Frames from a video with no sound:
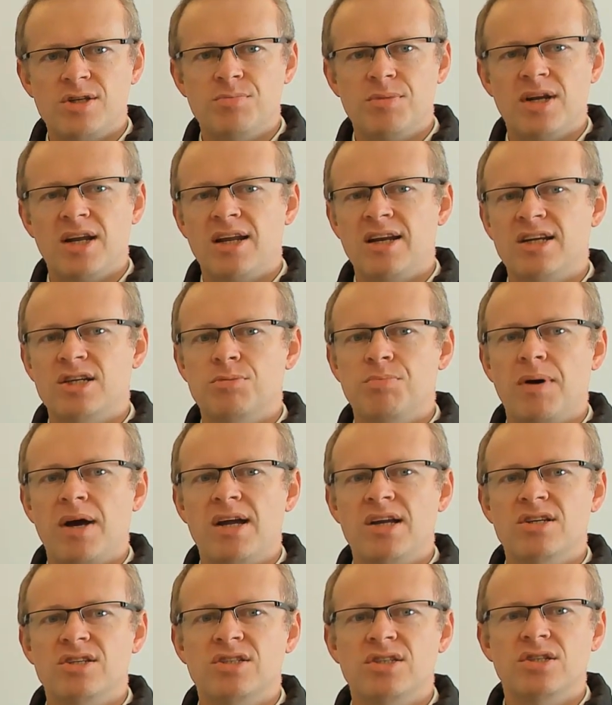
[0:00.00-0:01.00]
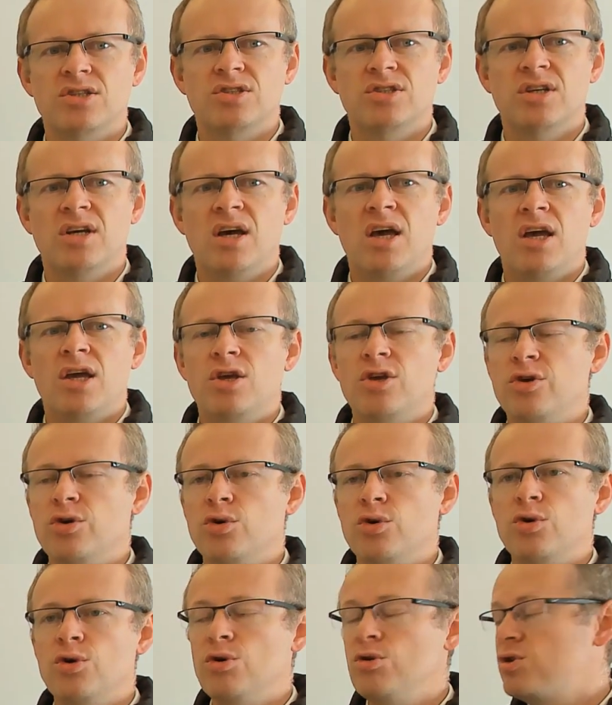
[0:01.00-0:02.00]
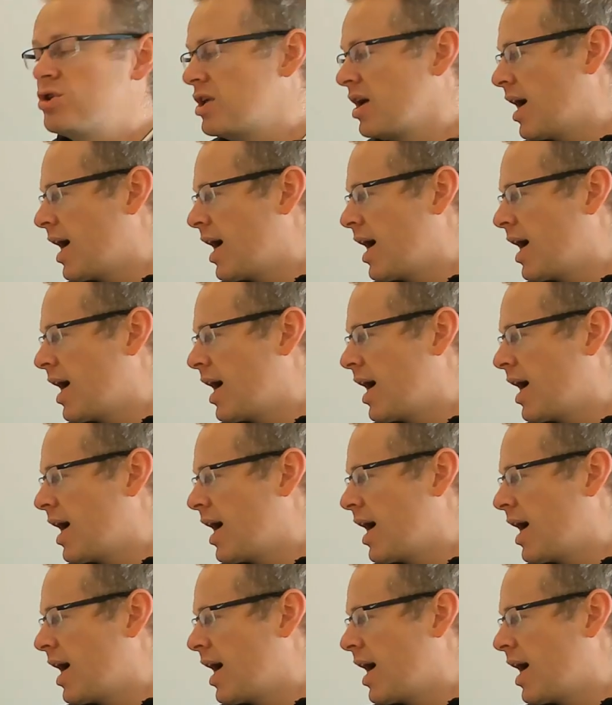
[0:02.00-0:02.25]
and expansions, you use the